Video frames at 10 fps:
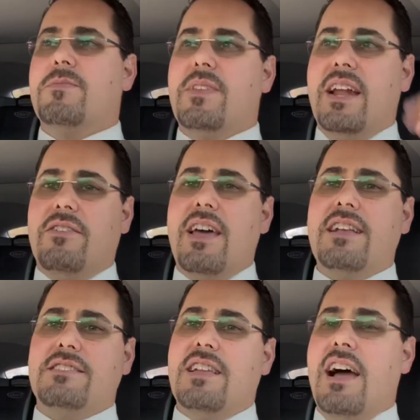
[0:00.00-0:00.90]
You know,
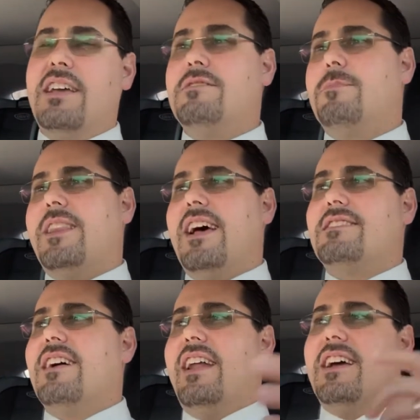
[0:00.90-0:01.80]
that's nice, but
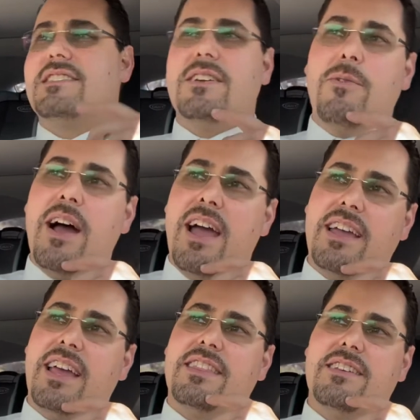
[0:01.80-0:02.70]
that's not actually why I
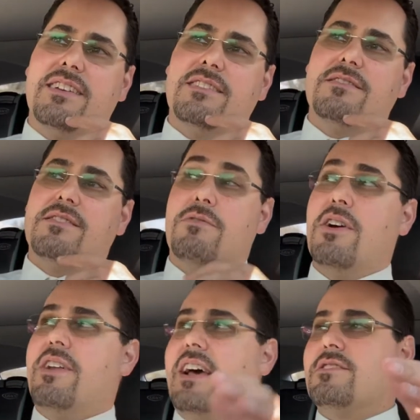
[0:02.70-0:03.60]
get the
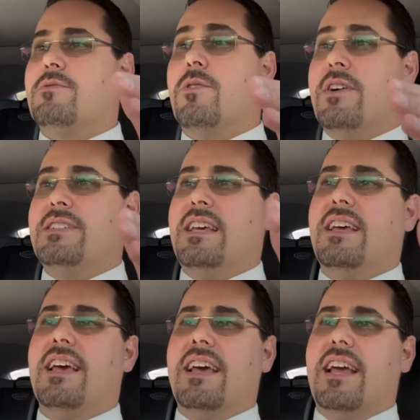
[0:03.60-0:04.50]
road hazard warranty.
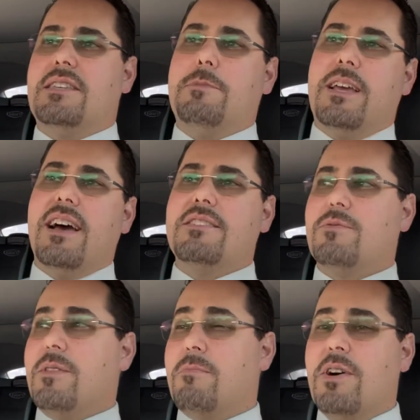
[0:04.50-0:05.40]
It's because
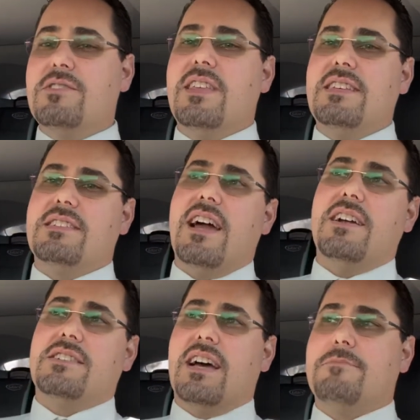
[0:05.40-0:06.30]
with most of these
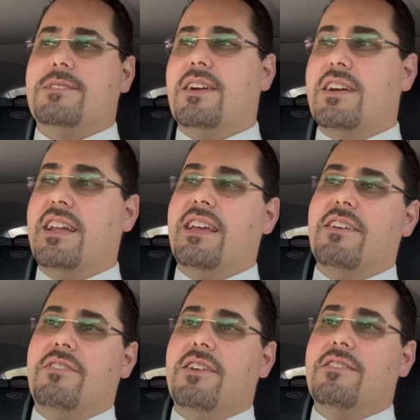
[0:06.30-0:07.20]
tire shops, they're going to
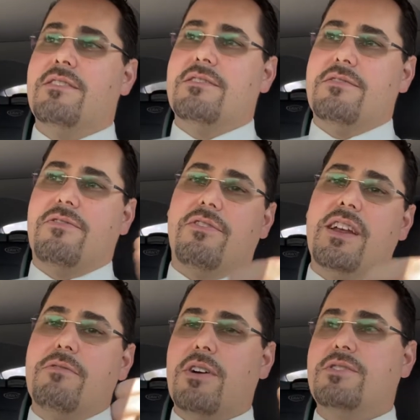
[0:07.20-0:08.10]
give you
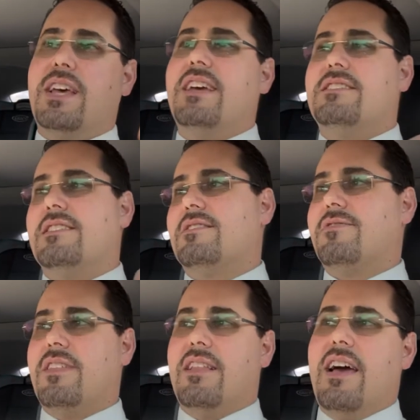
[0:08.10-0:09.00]
free rotations
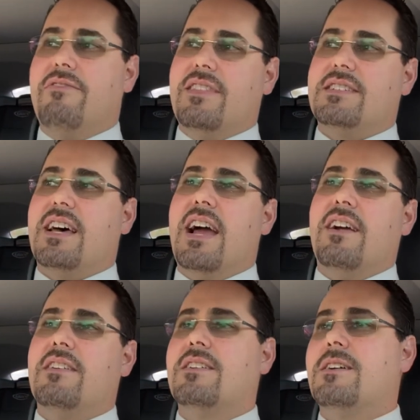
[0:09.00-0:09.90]
for the life of the
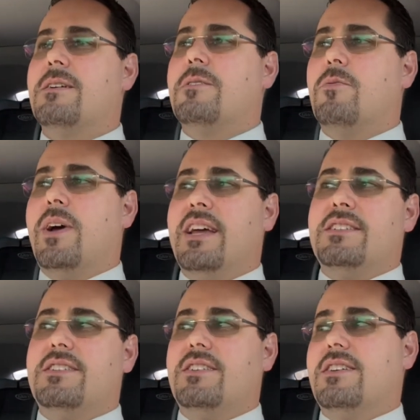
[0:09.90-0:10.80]
tire,
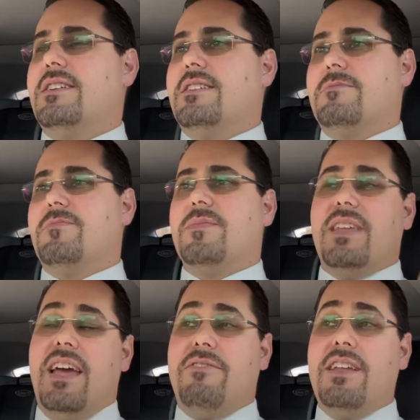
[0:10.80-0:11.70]
which,
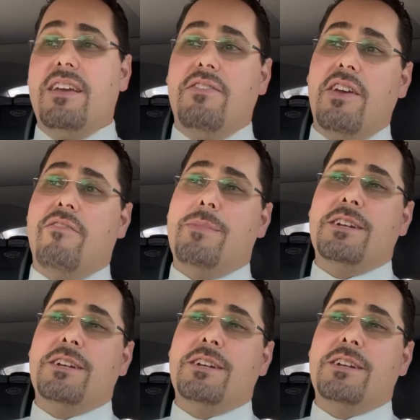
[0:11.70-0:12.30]
if any of you have been